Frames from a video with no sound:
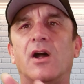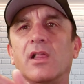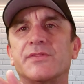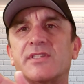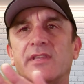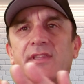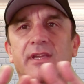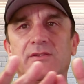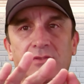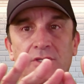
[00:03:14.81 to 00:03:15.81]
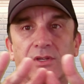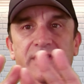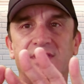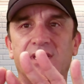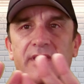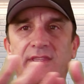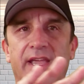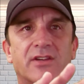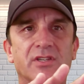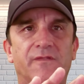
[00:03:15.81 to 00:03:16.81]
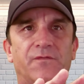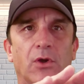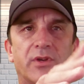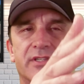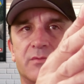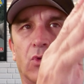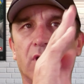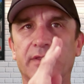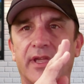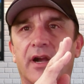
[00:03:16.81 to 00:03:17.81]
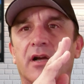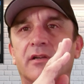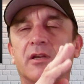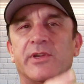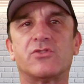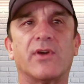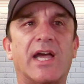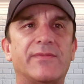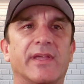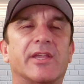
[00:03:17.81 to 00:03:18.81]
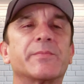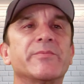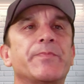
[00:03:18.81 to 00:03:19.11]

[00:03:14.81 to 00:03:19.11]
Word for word: all of a sudden they you could see that they actually focus more on that oncoming traffic